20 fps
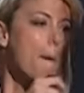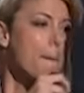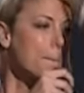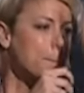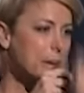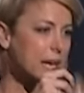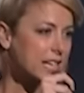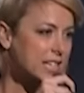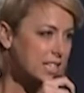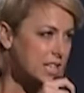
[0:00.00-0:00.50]

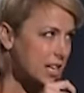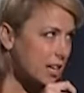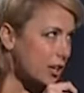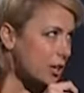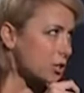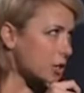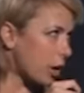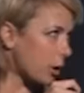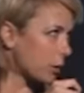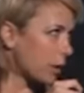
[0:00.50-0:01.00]
Big
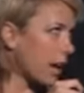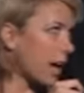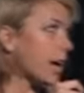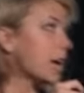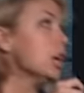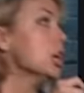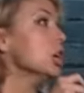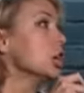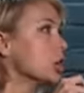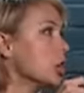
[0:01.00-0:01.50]
tears,
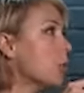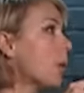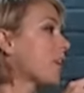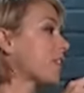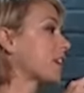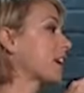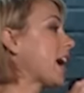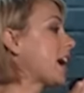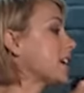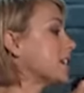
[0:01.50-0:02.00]
okay? You want
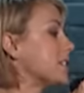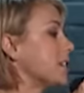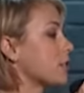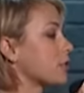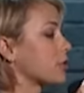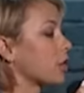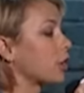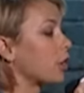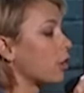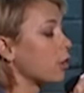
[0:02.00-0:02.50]
the kind of
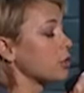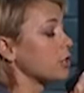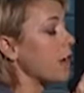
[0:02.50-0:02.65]
tears that girls